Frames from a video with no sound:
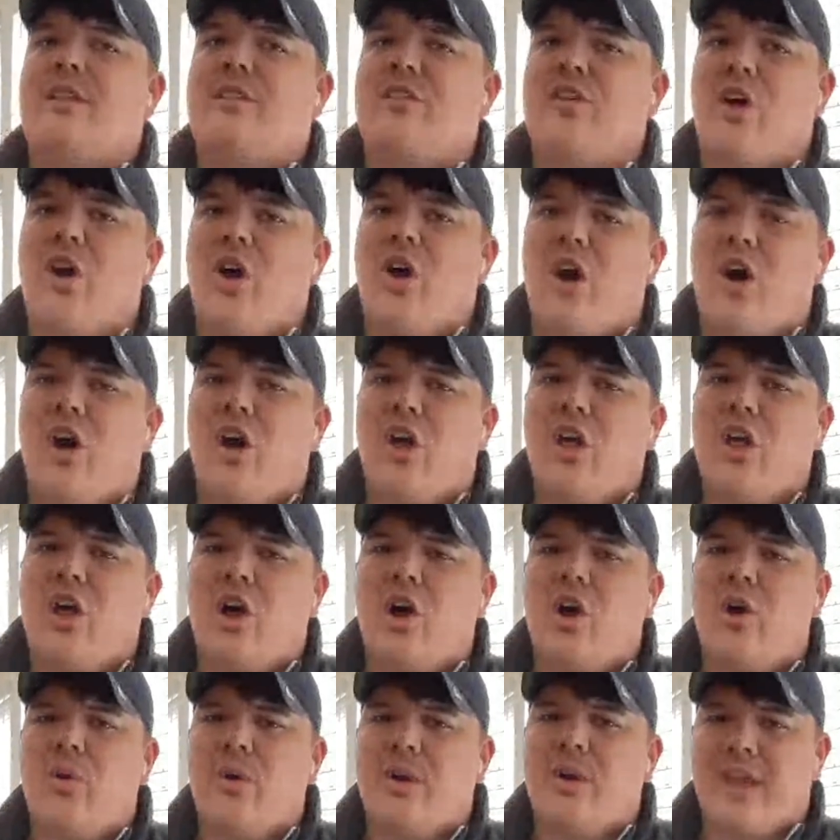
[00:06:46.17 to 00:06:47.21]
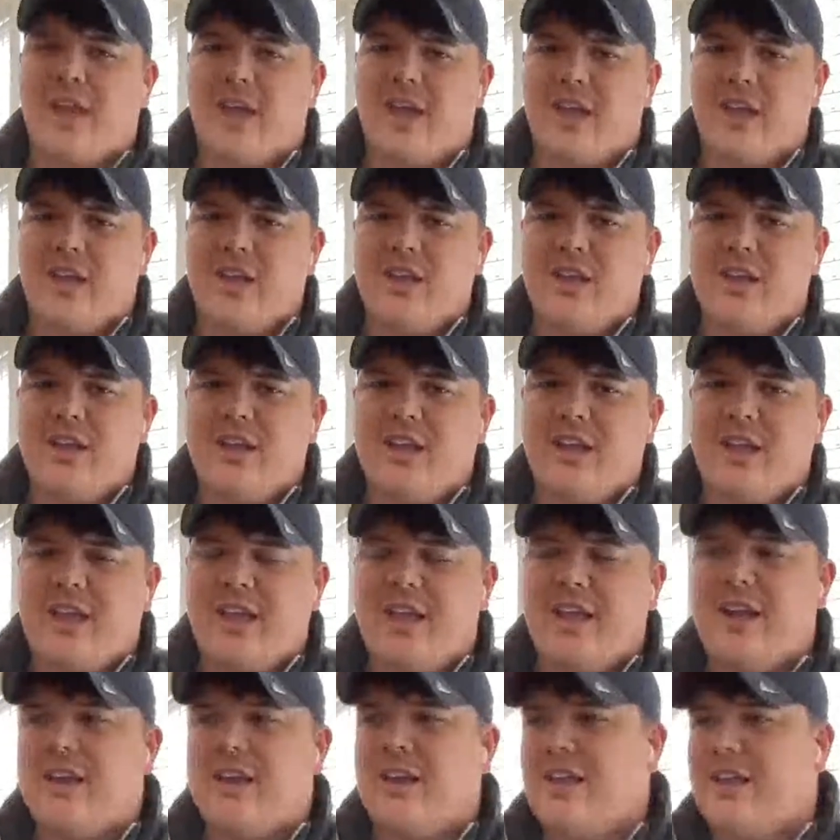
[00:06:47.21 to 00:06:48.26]
It's all okay.
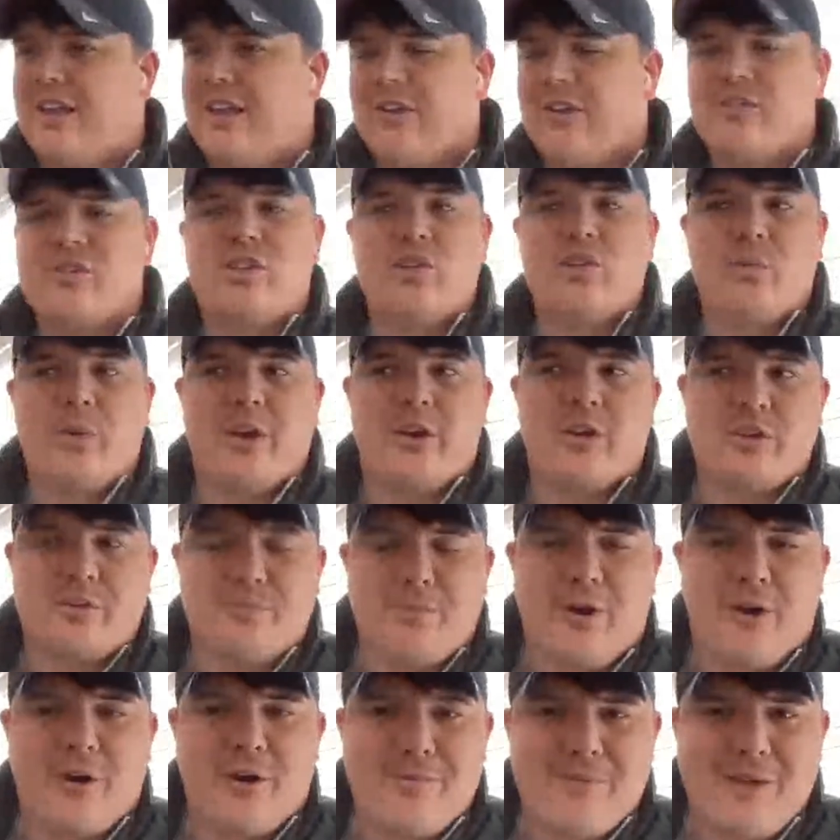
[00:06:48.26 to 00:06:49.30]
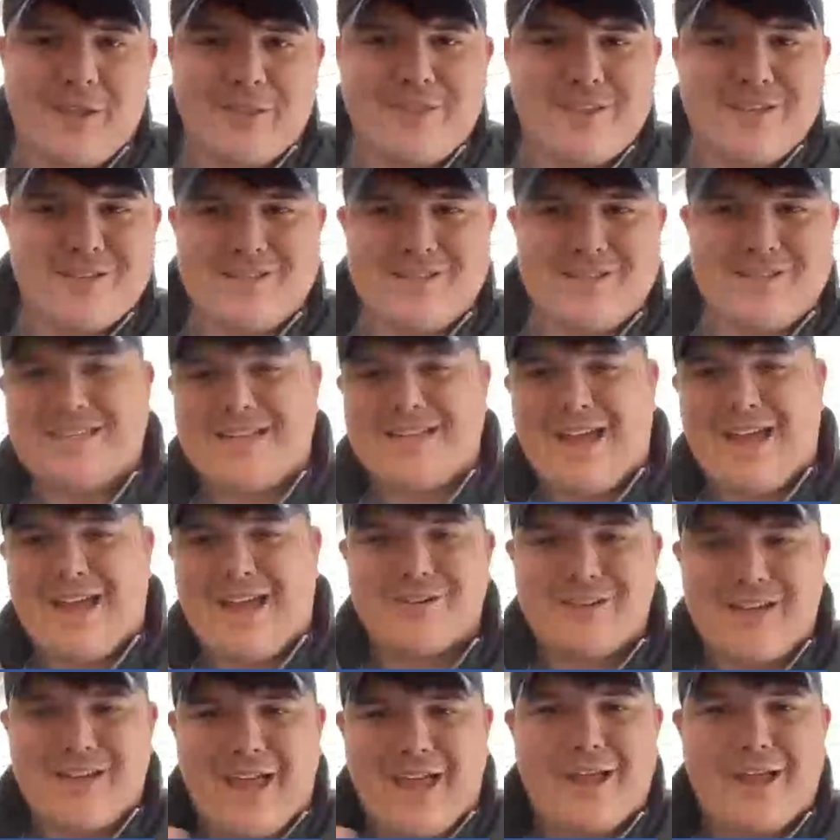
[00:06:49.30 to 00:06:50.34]
And here's the weirdest part about this
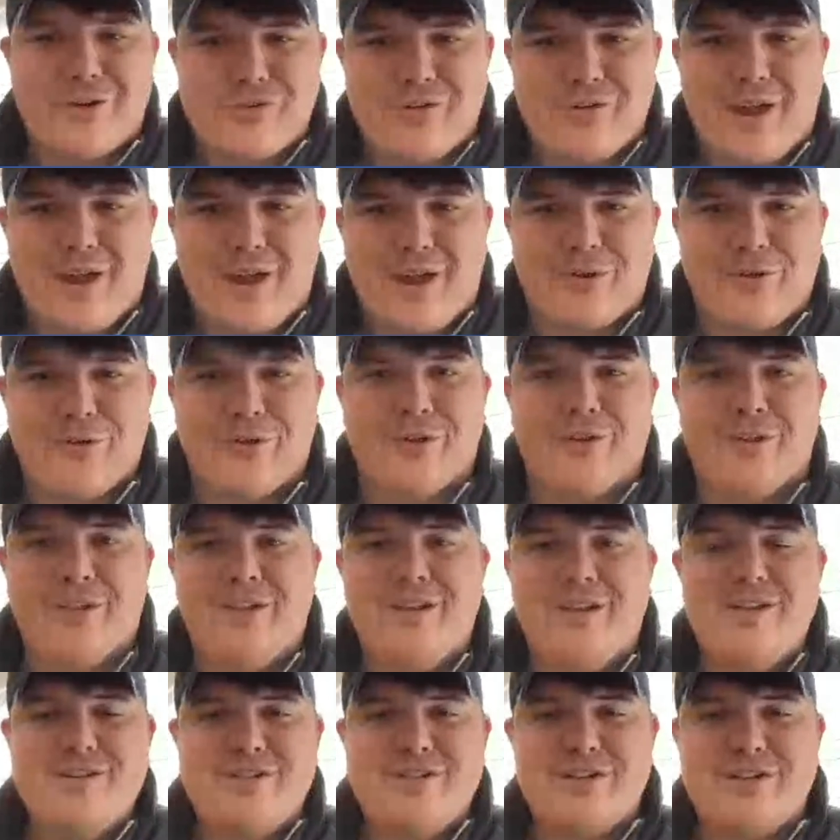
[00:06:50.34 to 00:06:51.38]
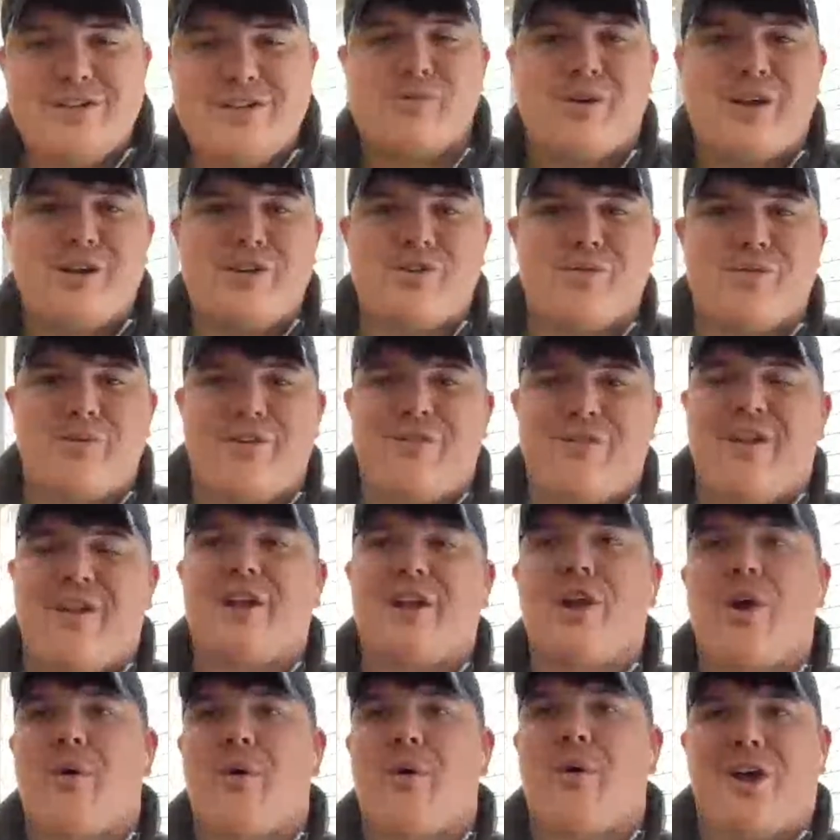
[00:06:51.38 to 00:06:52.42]
entire diatribical situation we've
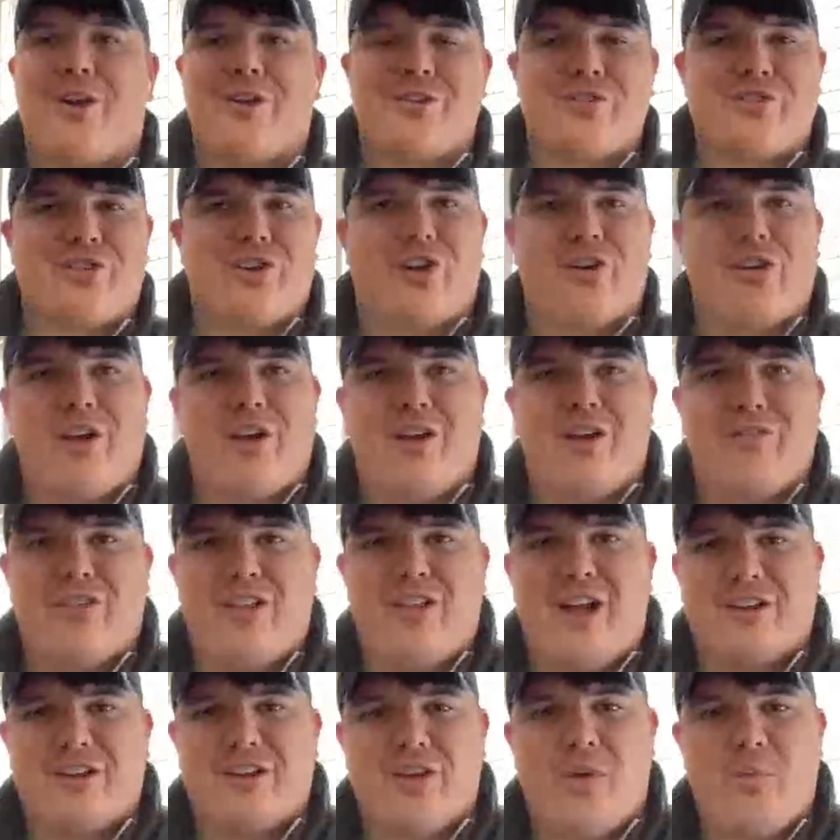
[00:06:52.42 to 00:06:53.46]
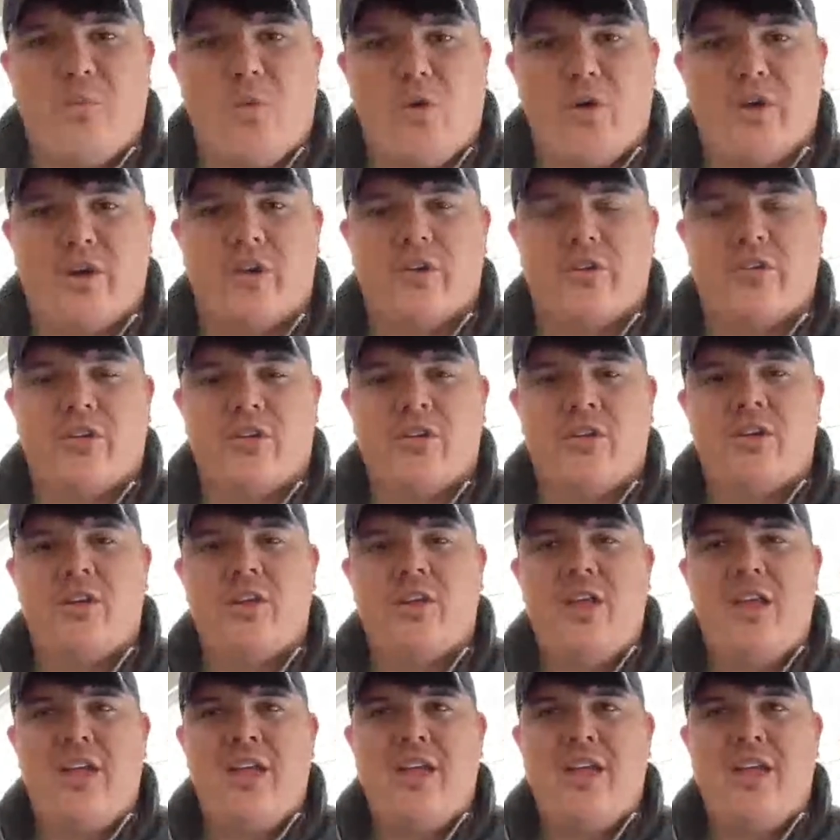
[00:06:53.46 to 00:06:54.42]
had going on to start off Locked On Warriors.